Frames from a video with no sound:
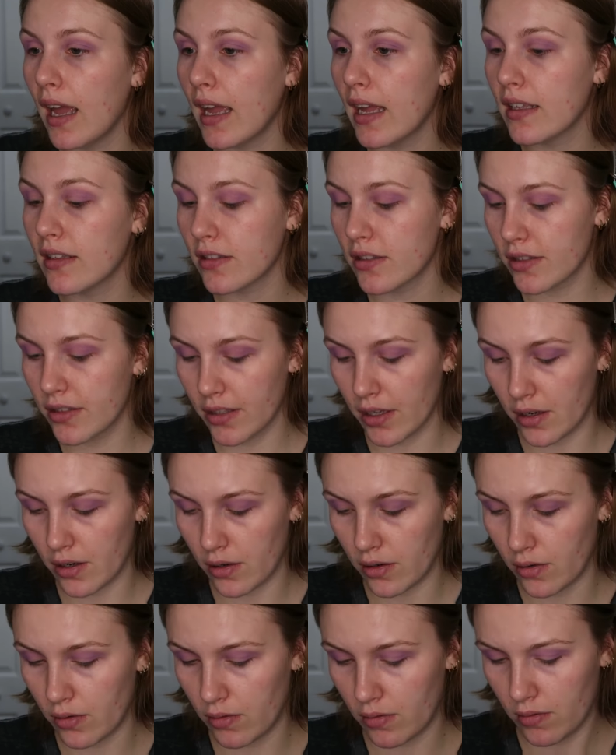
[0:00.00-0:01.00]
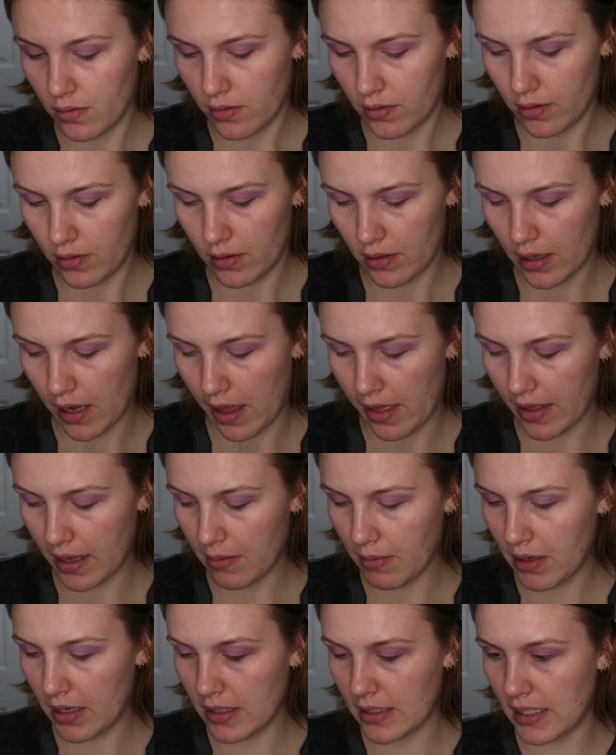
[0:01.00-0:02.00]
And so I
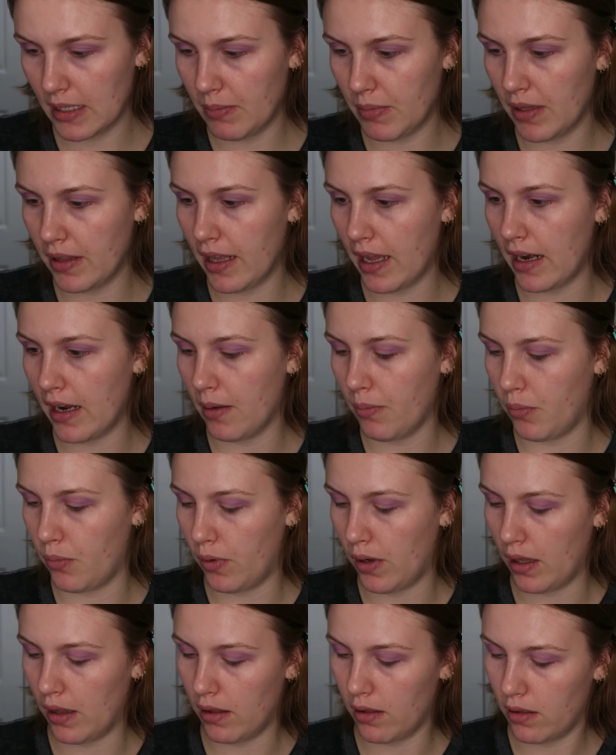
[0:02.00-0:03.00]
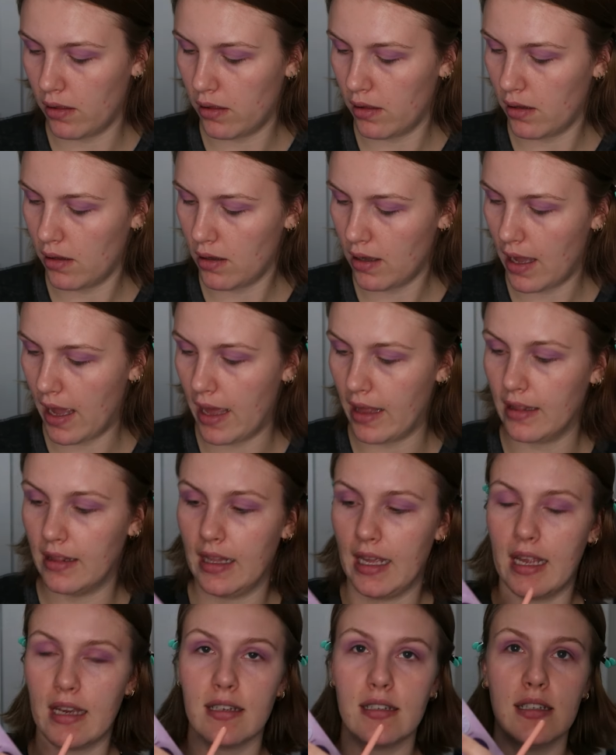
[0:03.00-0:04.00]
think I'm gonna deepen that up with
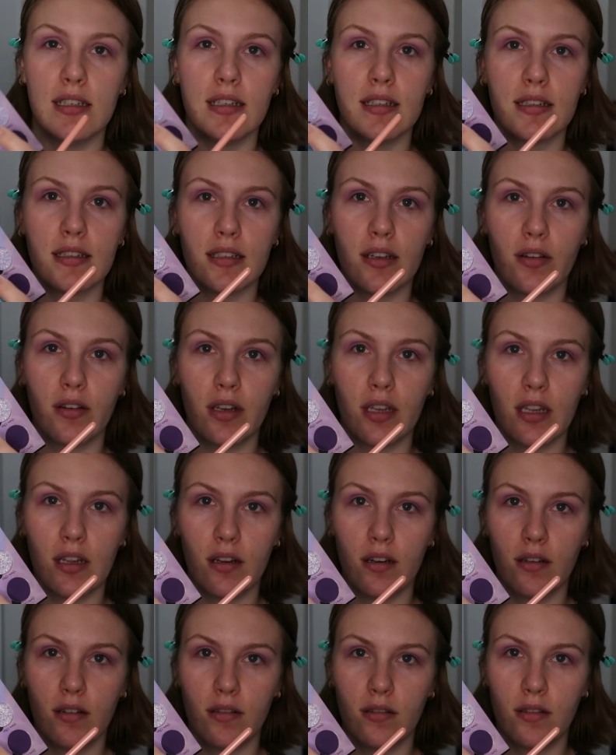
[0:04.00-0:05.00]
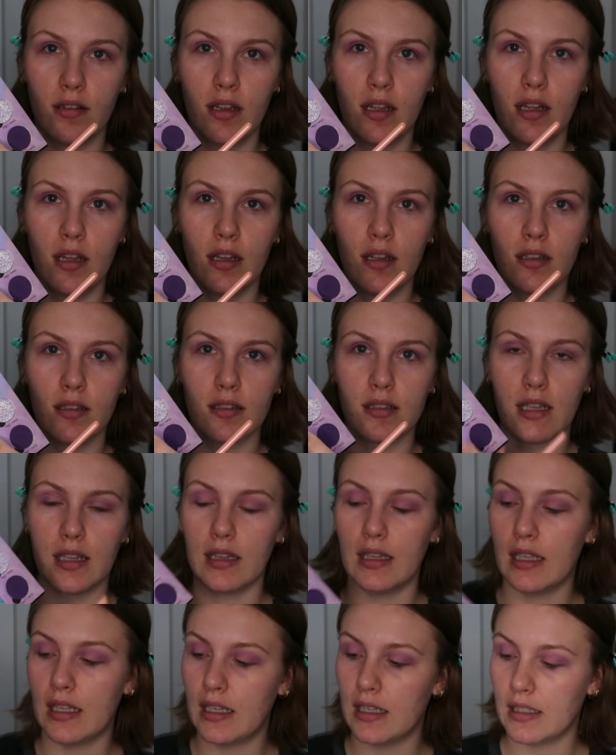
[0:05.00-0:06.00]
Atlantis down here,
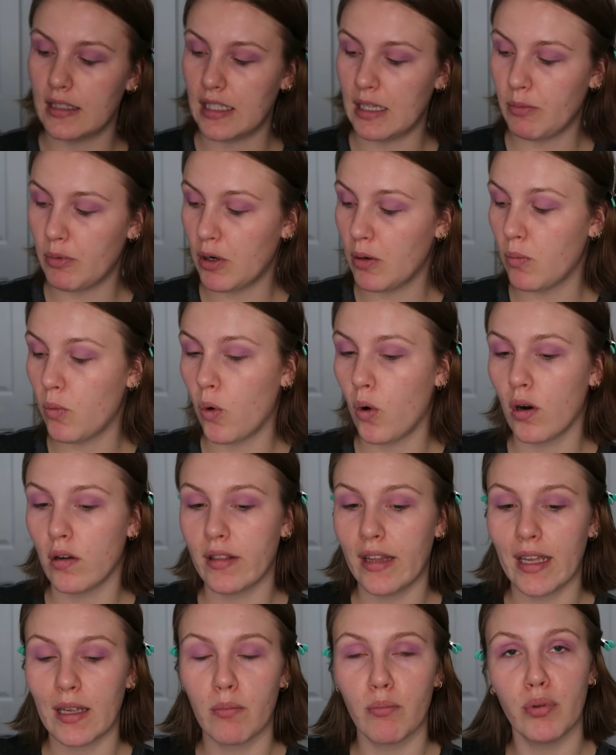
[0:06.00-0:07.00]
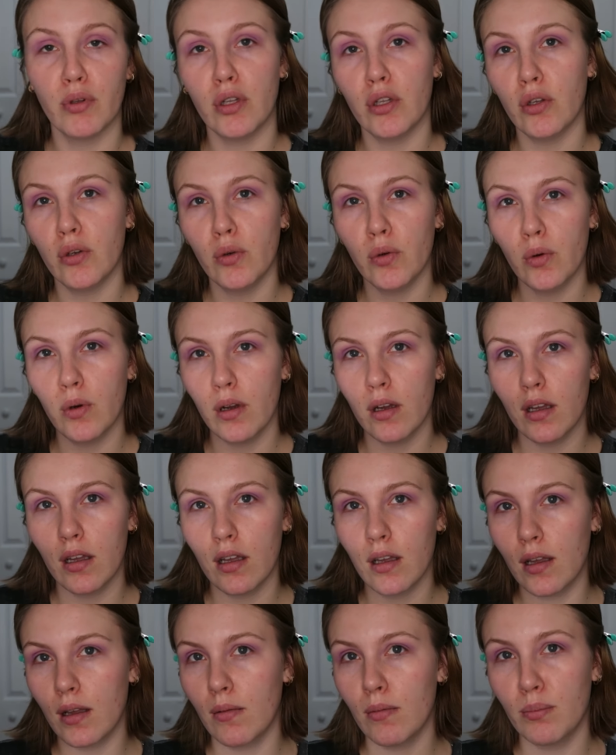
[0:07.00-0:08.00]
slightly deeper, more like
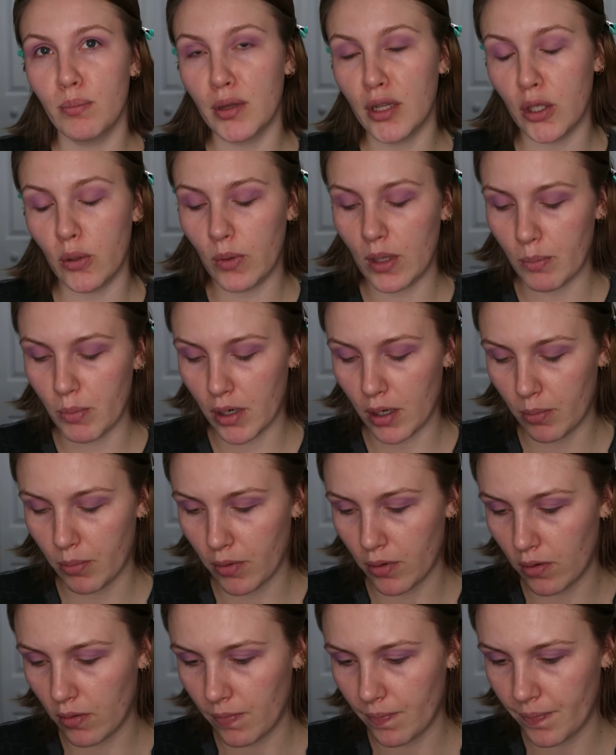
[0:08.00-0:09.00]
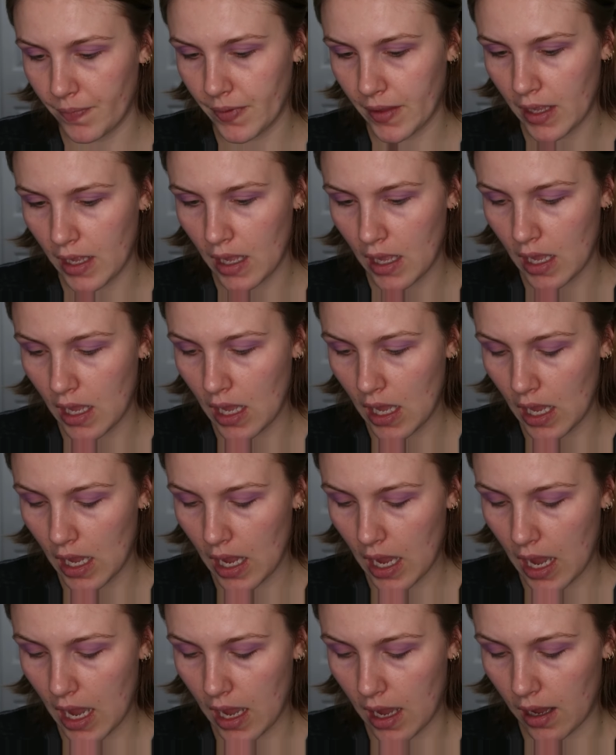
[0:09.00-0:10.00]
bluey purple.
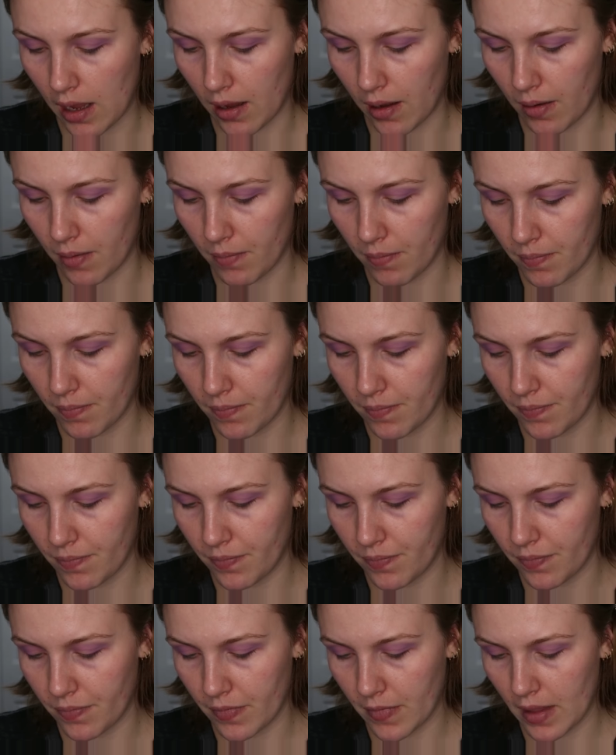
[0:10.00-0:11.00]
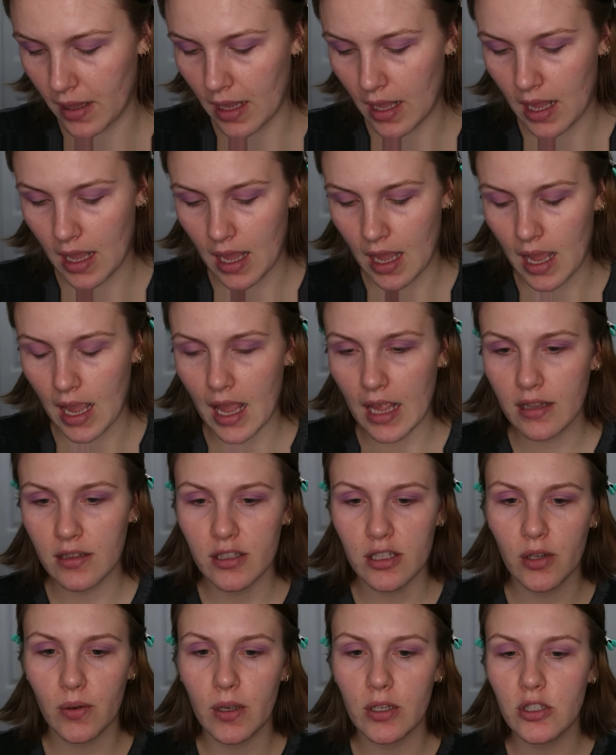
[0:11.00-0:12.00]

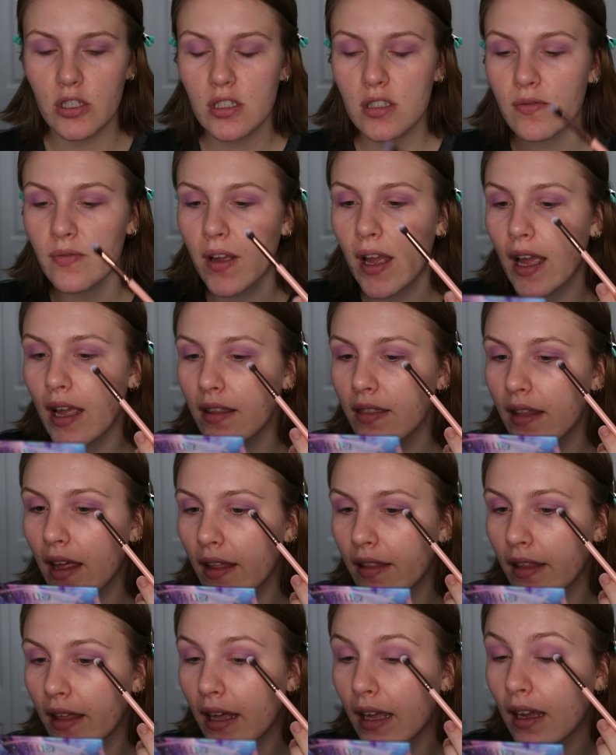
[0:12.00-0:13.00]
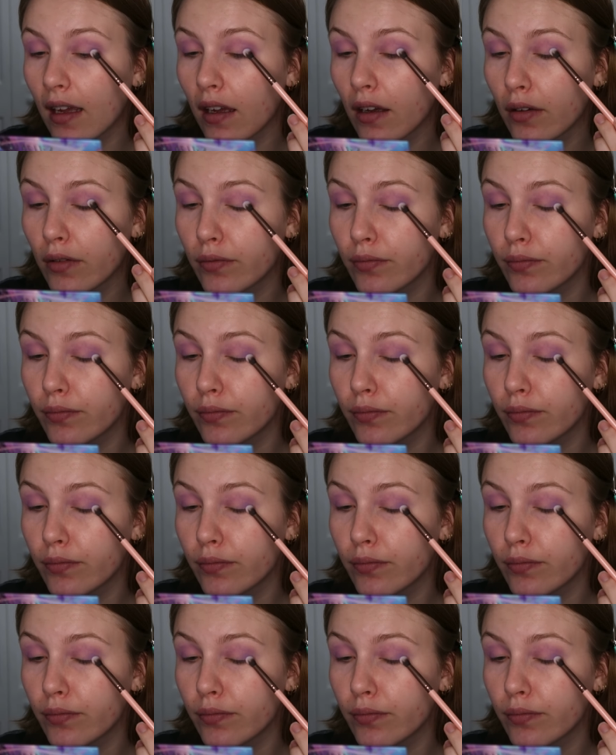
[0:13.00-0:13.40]
And so I just find that, like,